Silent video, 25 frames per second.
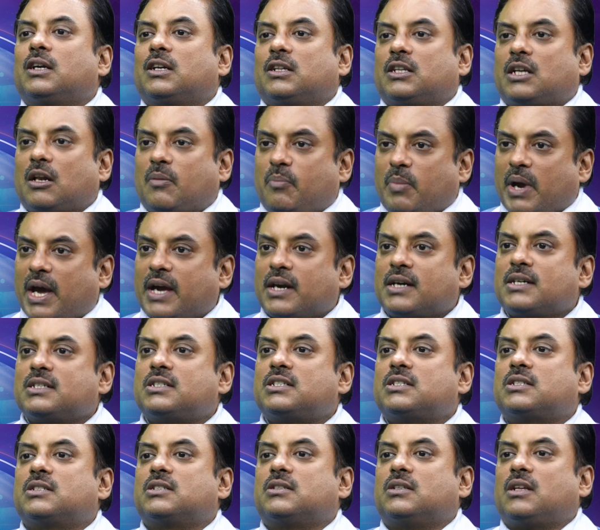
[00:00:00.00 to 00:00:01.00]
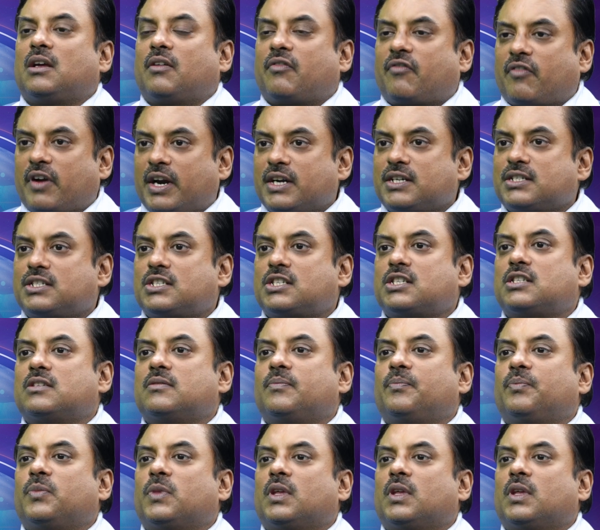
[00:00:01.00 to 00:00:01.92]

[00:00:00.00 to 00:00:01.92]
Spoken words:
their parents, their friends,